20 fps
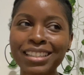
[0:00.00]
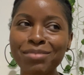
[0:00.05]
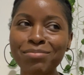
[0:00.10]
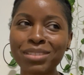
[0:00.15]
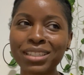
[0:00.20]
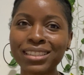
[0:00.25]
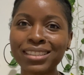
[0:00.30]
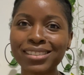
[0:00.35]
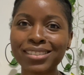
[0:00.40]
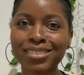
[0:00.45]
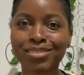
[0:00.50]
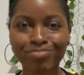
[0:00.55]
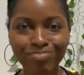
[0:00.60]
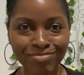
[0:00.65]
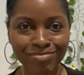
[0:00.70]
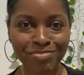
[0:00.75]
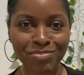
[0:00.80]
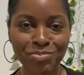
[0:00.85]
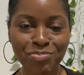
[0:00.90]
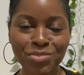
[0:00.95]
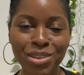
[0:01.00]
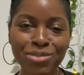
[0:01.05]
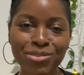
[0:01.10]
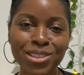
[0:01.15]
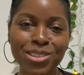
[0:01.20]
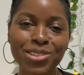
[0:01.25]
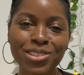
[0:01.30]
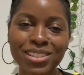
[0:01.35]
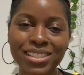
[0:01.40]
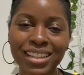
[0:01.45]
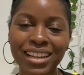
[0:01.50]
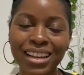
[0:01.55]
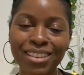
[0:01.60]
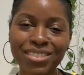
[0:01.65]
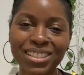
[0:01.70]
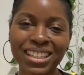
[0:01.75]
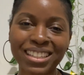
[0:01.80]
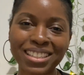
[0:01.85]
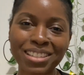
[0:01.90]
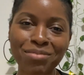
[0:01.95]
it means my videos are having
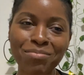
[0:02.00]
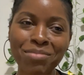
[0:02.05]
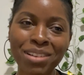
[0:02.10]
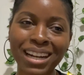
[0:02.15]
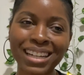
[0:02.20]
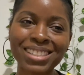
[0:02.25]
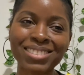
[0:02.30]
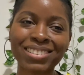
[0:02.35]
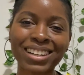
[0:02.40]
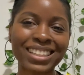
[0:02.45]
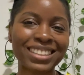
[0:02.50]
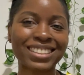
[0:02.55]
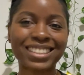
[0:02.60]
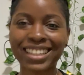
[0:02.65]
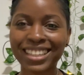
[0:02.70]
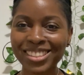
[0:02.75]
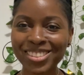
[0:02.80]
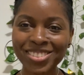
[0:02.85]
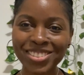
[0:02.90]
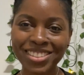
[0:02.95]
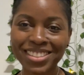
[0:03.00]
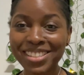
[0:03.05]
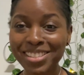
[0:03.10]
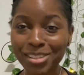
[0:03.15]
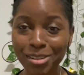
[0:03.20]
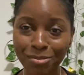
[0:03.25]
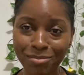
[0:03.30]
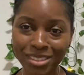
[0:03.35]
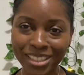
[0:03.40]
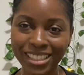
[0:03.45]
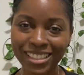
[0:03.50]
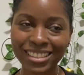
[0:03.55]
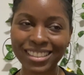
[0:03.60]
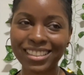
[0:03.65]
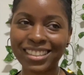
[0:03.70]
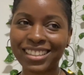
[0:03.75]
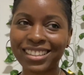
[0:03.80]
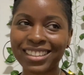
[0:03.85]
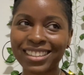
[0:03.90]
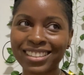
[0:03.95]
an impact, right? They are doing something. They
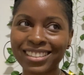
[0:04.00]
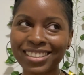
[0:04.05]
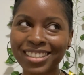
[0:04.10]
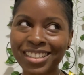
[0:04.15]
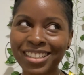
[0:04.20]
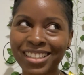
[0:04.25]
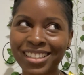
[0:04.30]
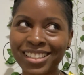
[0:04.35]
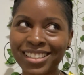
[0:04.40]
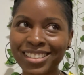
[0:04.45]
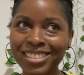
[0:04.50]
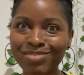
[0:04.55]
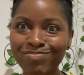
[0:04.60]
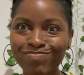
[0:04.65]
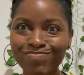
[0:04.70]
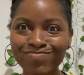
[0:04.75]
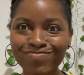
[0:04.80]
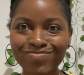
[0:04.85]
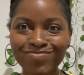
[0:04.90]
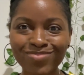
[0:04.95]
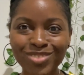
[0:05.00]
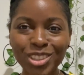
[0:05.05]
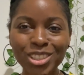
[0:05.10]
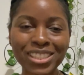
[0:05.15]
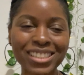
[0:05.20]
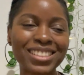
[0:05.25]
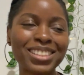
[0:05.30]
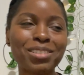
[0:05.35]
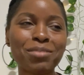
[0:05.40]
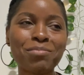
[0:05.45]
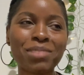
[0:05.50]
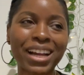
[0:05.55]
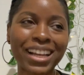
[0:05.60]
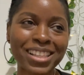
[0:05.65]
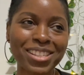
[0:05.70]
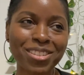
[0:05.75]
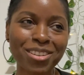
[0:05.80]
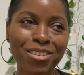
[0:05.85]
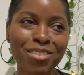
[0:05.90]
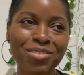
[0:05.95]
are touching the minds
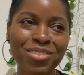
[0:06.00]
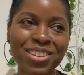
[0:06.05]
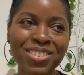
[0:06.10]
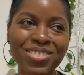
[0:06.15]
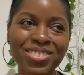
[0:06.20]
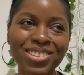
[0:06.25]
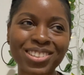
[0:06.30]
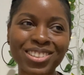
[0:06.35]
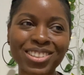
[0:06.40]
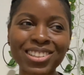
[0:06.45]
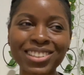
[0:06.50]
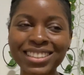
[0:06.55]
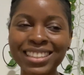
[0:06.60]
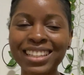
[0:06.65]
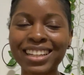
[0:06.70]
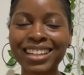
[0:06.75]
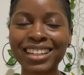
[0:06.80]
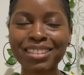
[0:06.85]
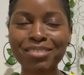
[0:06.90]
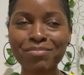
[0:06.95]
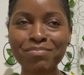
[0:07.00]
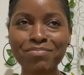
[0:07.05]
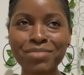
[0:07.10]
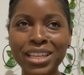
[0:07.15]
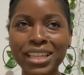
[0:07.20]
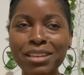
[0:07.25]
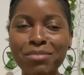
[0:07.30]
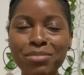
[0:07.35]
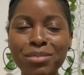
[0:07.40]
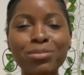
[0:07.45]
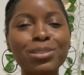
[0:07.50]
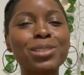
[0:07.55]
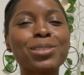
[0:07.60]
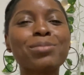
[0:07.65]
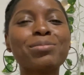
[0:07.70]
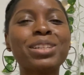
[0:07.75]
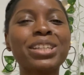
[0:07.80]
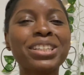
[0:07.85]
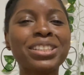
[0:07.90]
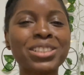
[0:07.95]
of people, or they are making people to be
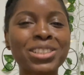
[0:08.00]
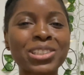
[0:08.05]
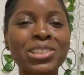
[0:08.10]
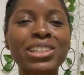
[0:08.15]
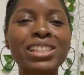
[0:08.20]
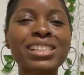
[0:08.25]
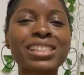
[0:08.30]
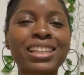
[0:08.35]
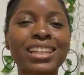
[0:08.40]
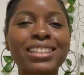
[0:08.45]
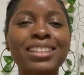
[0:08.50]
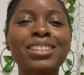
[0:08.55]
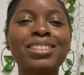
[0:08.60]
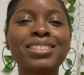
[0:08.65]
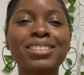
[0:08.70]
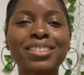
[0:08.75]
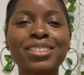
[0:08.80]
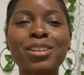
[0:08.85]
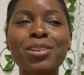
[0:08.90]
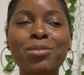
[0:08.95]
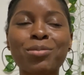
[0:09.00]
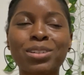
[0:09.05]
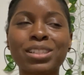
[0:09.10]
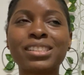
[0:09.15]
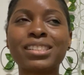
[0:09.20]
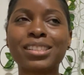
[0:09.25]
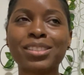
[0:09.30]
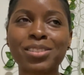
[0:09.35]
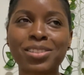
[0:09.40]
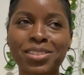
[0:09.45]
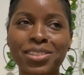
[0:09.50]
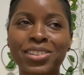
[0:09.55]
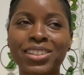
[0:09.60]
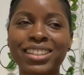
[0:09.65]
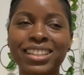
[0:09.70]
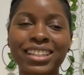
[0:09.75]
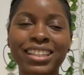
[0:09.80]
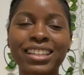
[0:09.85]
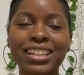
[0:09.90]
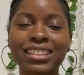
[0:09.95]
interested in wanting to study
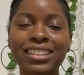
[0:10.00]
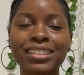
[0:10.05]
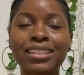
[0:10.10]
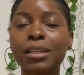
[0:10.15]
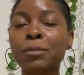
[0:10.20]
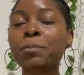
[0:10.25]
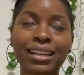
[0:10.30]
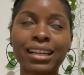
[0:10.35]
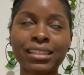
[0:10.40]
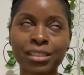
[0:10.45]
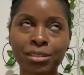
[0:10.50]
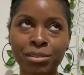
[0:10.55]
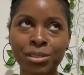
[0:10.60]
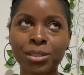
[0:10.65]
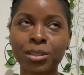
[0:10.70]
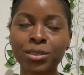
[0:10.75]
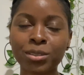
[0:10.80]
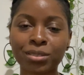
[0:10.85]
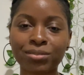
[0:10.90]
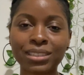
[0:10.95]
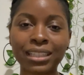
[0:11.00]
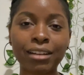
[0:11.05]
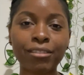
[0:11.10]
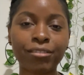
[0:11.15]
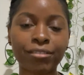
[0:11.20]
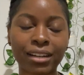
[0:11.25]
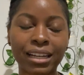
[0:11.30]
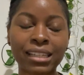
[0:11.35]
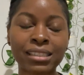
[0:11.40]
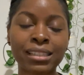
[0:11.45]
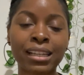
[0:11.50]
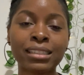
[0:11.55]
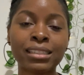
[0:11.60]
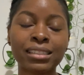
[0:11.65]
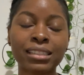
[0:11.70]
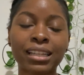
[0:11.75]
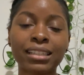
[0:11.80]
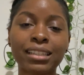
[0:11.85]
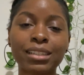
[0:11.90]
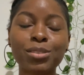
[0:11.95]
in Canada. As a result of that fact, I
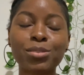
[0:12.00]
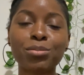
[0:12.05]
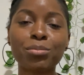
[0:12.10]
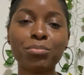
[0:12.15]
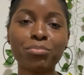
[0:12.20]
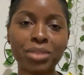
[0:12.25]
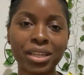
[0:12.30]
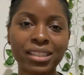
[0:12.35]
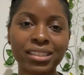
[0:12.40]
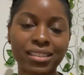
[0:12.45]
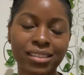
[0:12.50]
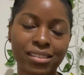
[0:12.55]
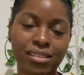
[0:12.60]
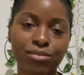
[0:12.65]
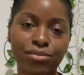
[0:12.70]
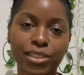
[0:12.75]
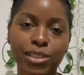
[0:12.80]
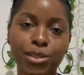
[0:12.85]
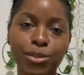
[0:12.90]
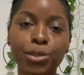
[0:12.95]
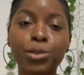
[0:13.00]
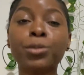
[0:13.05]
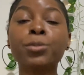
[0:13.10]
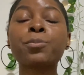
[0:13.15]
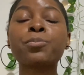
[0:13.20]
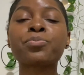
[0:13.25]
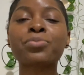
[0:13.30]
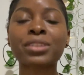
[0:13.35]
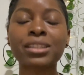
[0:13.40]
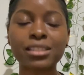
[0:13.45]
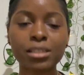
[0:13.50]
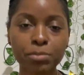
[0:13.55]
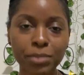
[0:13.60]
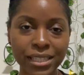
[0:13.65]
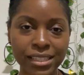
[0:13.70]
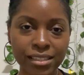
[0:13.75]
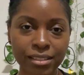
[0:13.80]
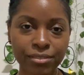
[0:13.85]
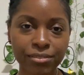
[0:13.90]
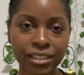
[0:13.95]
decided to make this video
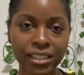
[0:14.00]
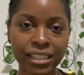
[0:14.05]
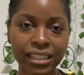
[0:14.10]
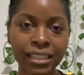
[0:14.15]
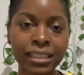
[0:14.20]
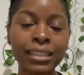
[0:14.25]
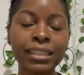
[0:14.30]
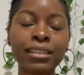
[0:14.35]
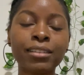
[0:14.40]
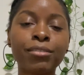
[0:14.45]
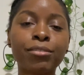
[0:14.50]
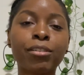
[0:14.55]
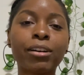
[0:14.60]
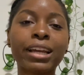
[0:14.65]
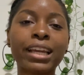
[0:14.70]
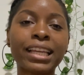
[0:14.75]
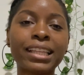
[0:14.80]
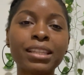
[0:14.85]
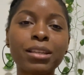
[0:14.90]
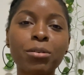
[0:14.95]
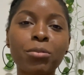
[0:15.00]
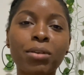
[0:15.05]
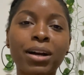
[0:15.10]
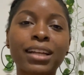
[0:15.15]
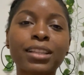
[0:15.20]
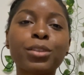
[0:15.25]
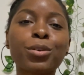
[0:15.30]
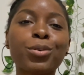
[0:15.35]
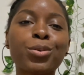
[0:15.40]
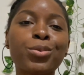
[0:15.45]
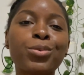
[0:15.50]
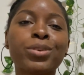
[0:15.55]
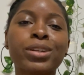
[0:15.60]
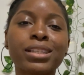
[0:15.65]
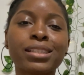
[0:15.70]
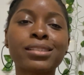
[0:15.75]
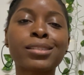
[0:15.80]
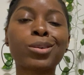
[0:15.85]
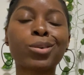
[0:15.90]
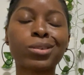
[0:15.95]
specifically for anyone who
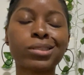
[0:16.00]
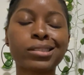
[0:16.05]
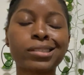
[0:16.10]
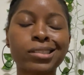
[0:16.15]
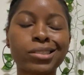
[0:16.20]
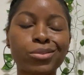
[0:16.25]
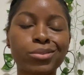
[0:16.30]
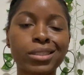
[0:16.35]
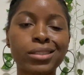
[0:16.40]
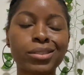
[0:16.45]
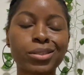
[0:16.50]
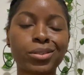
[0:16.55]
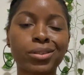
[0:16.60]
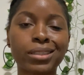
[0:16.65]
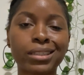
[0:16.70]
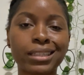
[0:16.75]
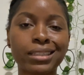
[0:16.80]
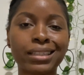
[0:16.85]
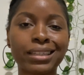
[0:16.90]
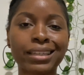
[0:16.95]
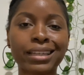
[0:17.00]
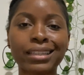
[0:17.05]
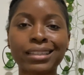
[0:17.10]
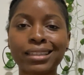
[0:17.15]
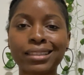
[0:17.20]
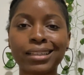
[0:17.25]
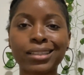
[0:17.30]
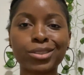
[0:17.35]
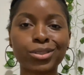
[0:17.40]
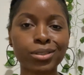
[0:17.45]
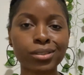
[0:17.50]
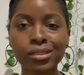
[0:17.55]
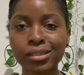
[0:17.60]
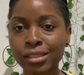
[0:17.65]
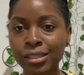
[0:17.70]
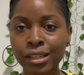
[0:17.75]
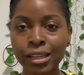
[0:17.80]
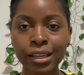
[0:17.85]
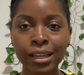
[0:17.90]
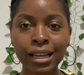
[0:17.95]
is considering studying in Canada, just
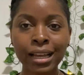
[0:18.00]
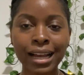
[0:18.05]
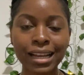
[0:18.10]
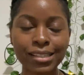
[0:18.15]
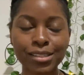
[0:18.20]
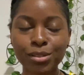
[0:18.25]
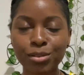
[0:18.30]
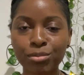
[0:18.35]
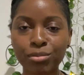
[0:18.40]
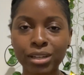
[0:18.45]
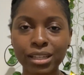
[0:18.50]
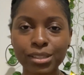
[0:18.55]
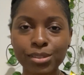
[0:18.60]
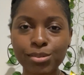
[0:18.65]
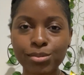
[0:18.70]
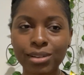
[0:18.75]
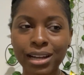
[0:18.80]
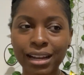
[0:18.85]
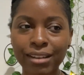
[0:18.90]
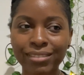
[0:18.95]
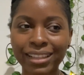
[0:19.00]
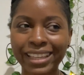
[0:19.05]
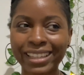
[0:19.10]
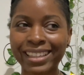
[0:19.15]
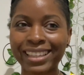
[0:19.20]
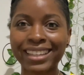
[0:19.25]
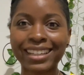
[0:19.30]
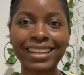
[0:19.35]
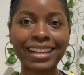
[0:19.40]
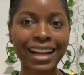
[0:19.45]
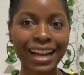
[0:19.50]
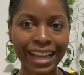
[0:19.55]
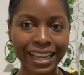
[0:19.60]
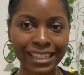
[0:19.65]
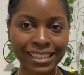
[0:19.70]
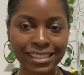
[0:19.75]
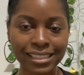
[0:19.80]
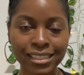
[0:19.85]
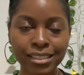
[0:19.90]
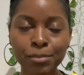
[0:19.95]
as a way to have like a
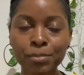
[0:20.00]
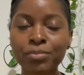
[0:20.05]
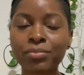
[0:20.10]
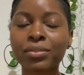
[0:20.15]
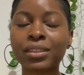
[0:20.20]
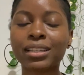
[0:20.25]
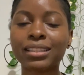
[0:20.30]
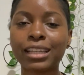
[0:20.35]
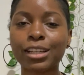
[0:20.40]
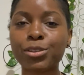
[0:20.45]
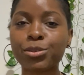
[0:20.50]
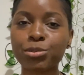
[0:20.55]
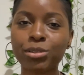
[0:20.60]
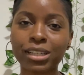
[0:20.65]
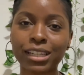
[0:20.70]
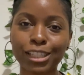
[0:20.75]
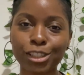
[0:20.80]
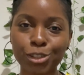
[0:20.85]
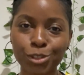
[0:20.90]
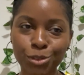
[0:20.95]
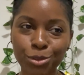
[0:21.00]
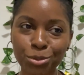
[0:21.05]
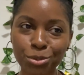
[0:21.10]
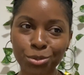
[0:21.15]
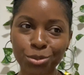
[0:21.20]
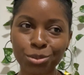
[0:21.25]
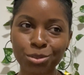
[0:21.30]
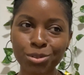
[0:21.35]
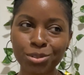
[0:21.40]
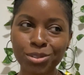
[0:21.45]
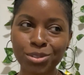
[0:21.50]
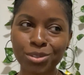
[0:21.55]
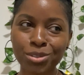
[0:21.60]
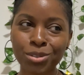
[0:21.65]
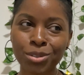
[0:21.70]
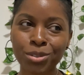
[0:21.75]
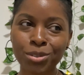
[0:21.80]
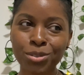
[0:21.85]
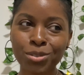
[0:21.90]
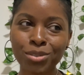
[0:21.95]
guide that you can use
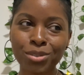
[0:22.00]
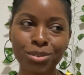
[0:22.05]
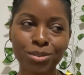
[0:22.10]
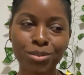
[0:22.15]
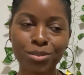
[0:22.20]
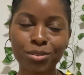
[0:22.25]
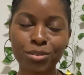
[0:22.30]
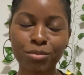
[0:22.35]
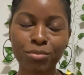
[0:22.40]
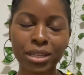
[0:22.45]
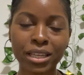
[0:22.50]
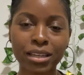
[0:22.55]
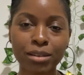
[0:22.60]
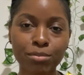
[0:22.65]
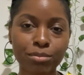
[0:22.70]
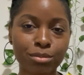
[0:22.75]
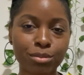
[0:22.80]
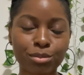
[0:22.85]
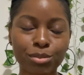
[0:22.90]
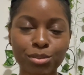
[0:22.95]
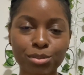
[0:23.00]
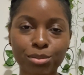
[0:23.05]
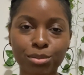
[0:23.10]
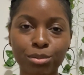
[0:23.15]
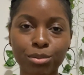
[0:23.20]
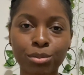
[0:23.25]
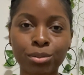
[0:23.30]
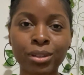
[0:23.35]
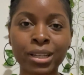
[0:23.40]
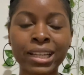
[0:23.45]
to be able to